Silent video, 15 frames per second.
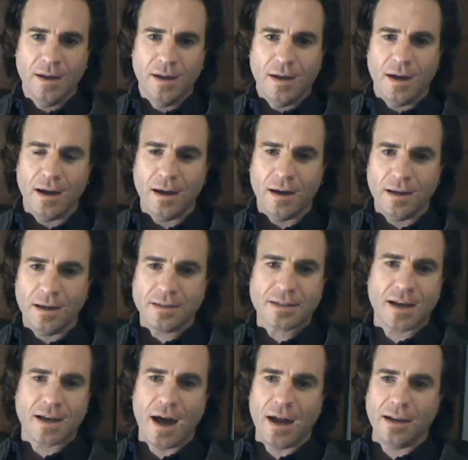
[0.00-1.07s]
and
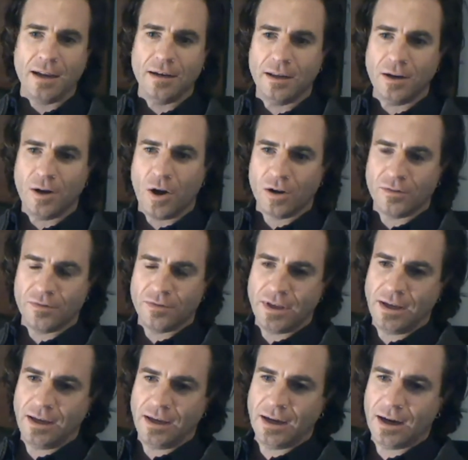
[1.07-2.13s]
Scott and all of
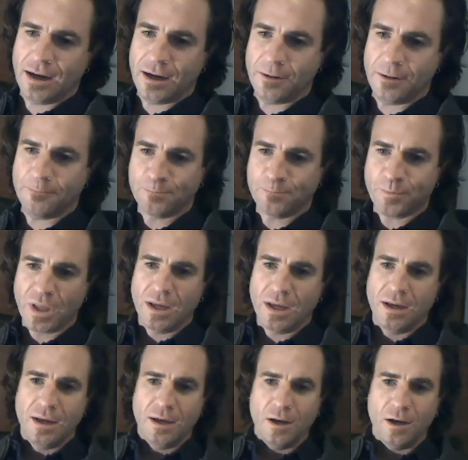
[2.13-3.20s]
the
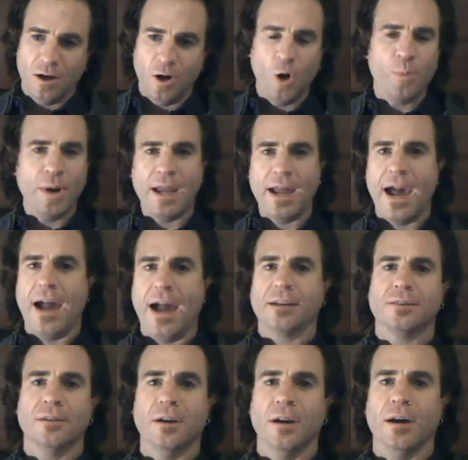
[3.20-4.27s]
opening
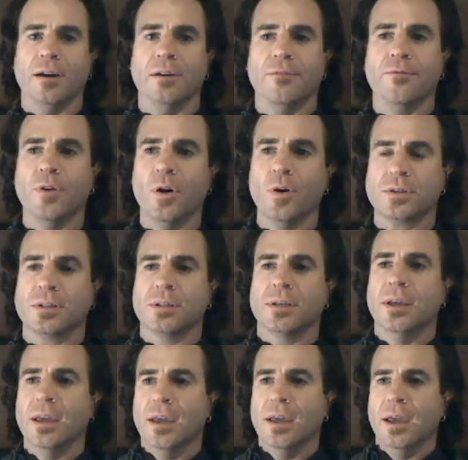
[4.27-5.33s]
act folks.
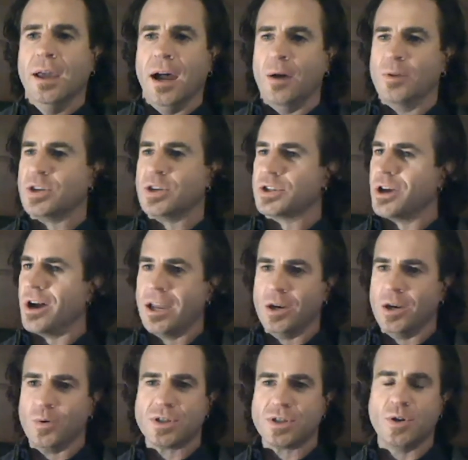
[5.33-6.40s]
I was just talking
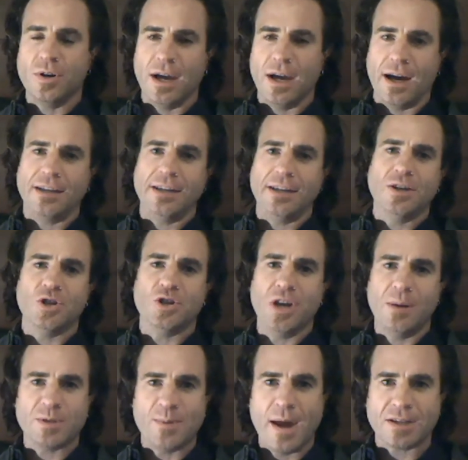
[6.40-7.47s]
to a student. I teach at
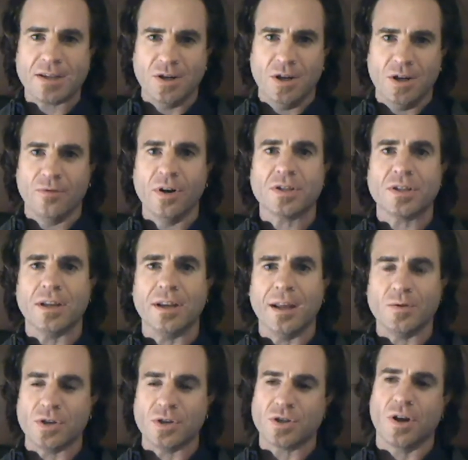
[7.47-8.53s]
James Madison University, and I
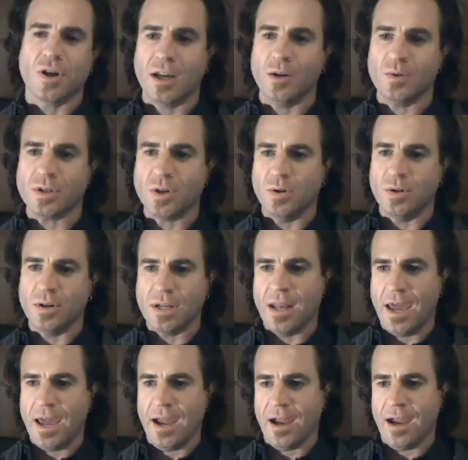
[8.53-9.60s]
was just talking to a student
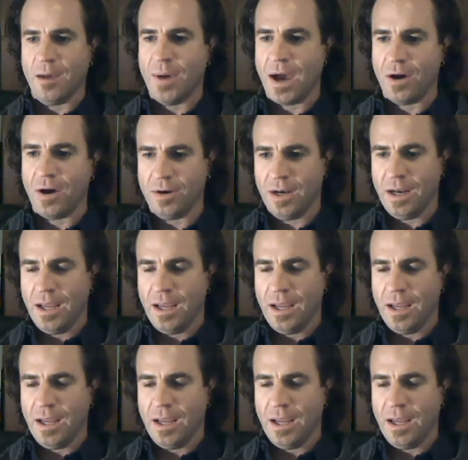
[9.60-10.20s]
today about